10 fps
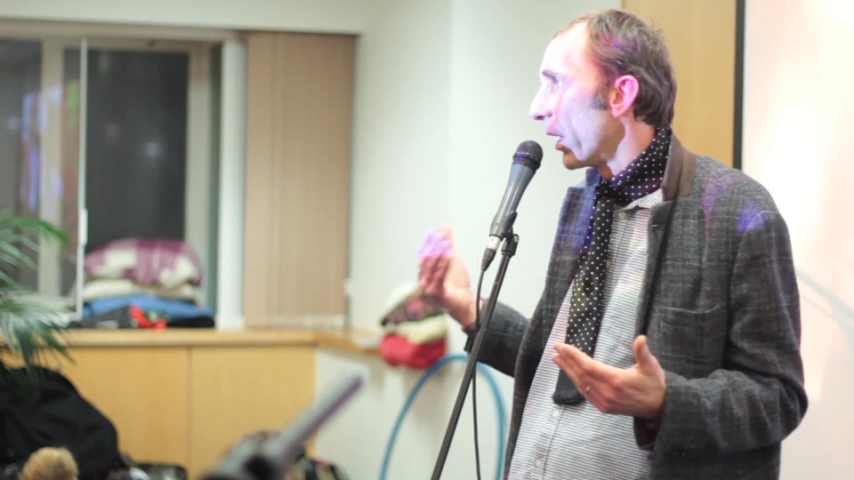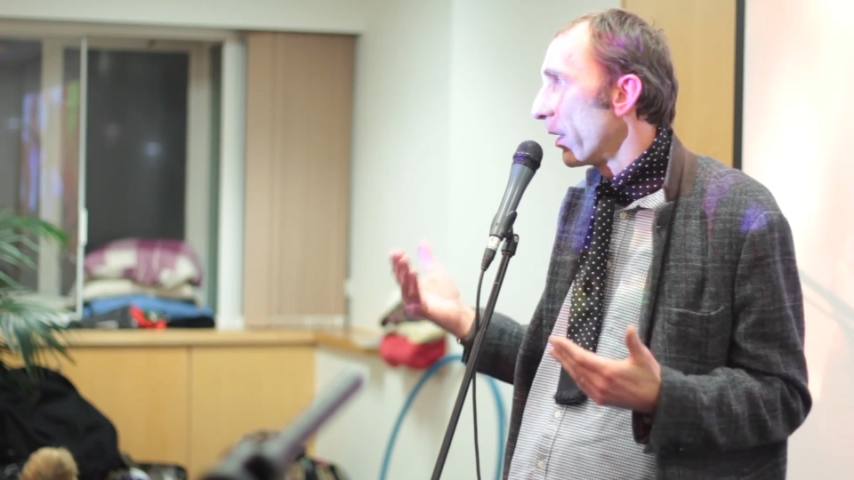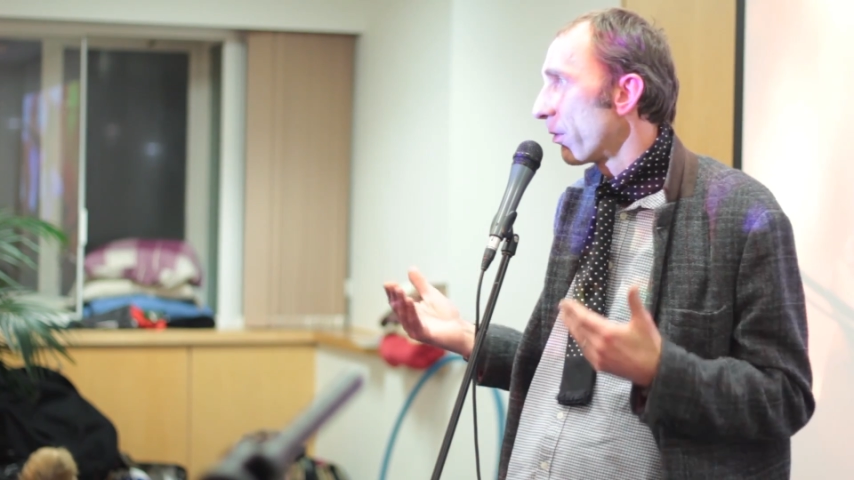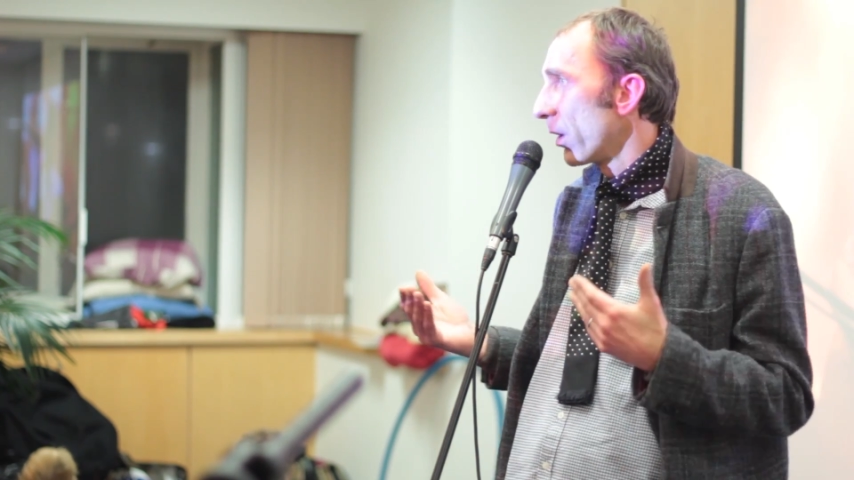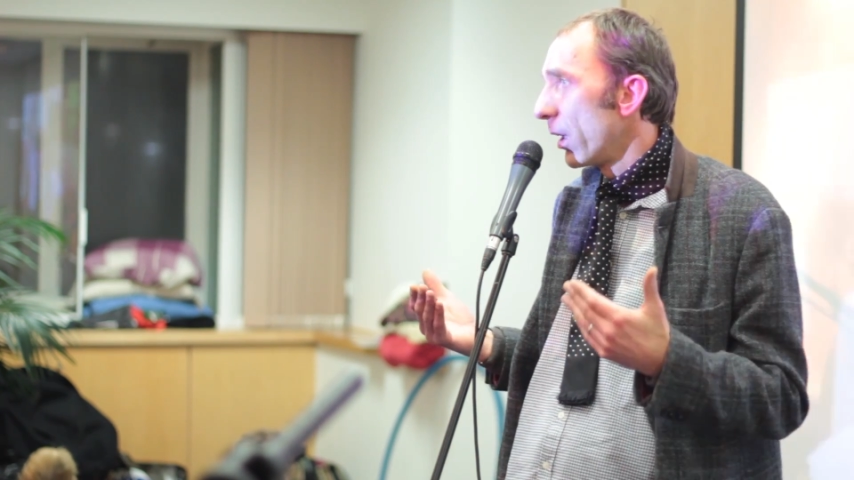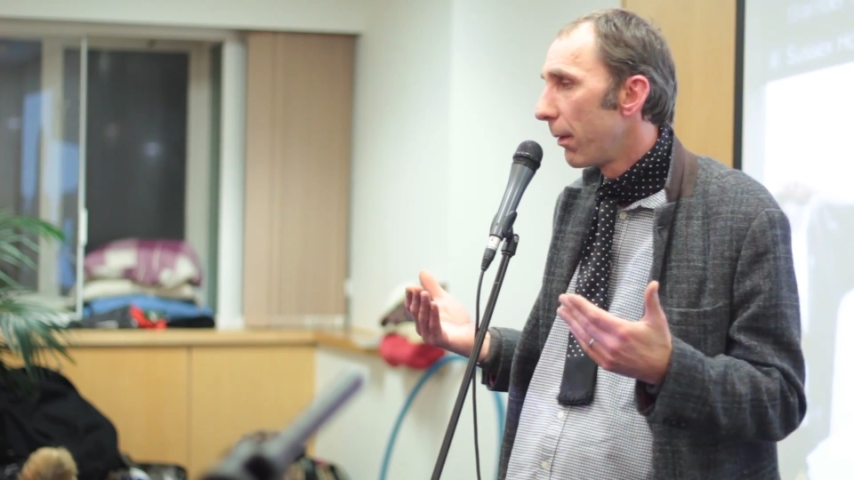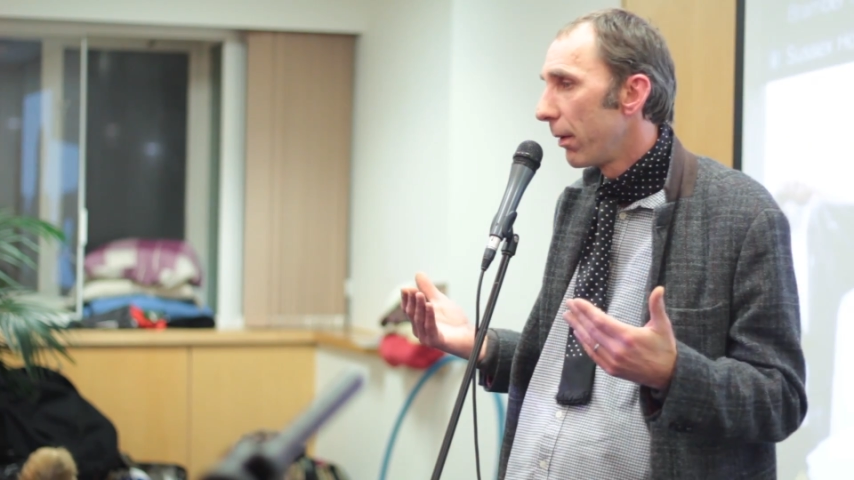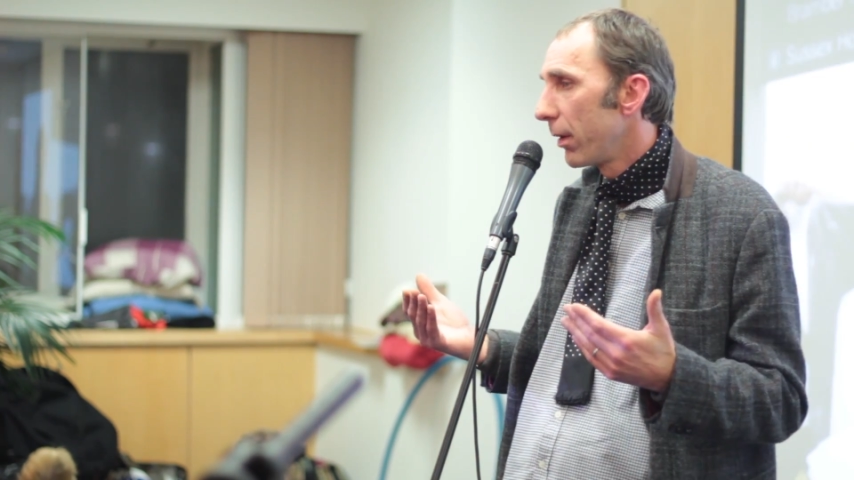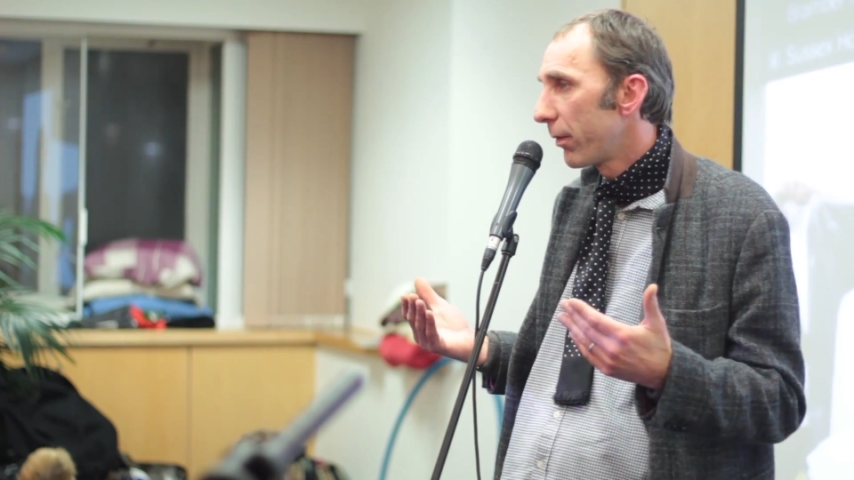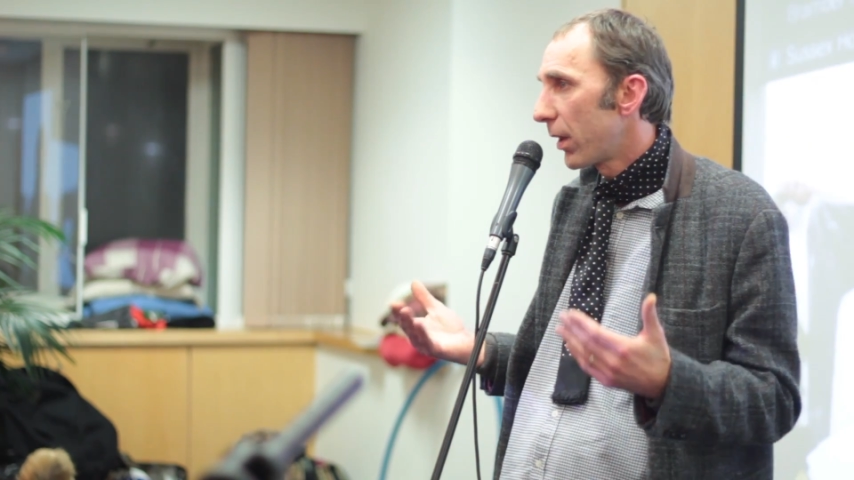actually,
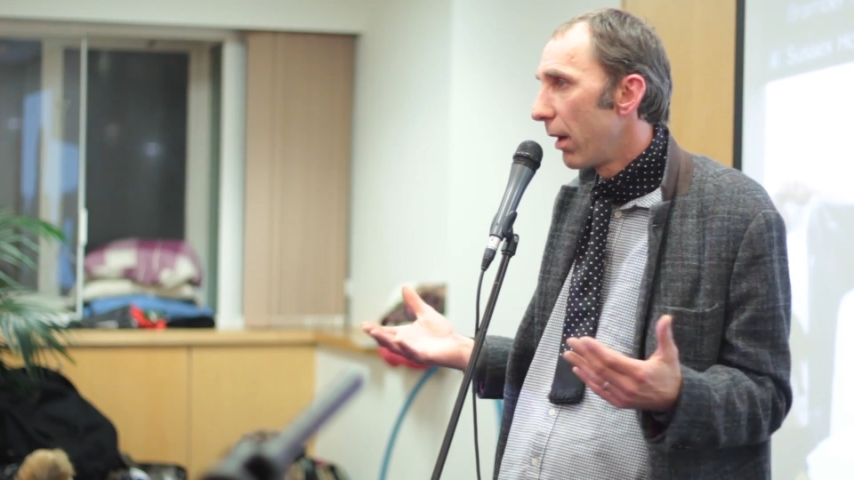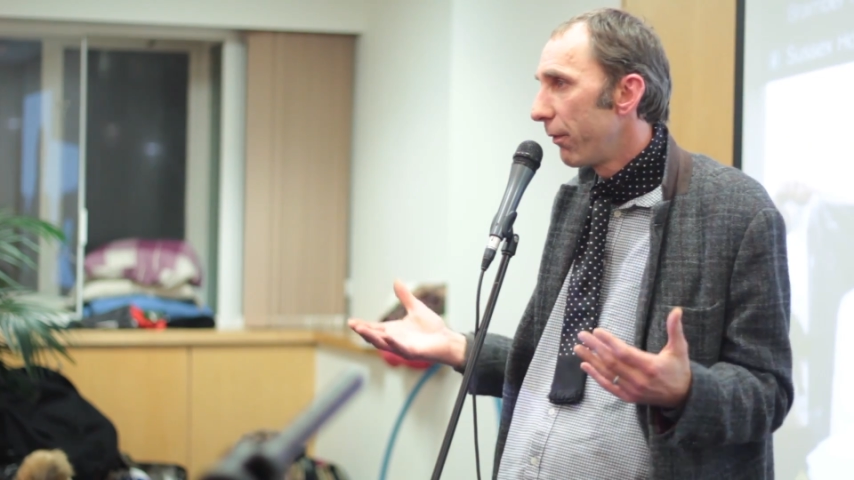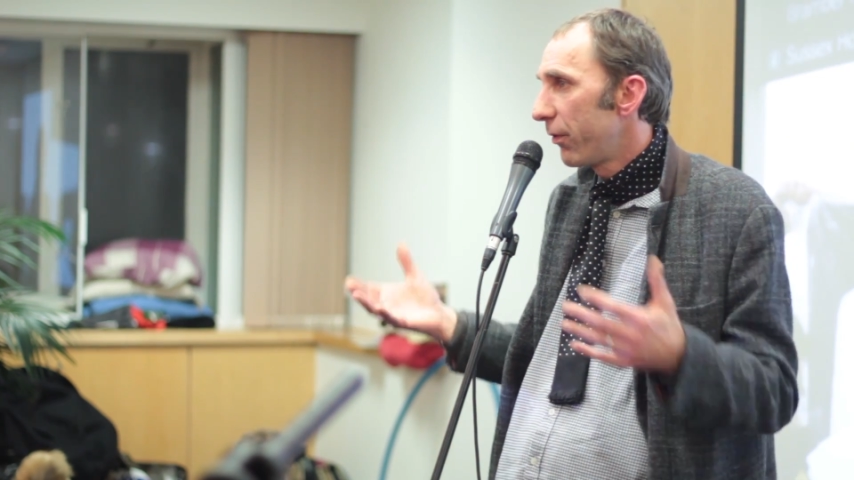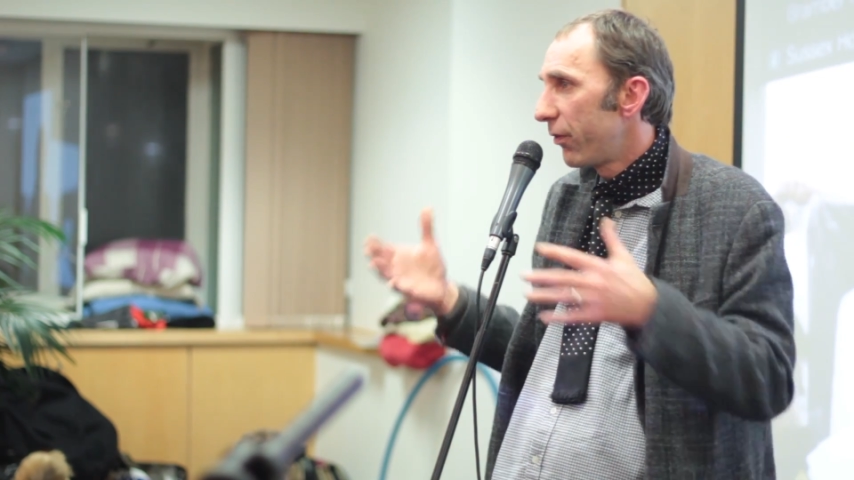and kind of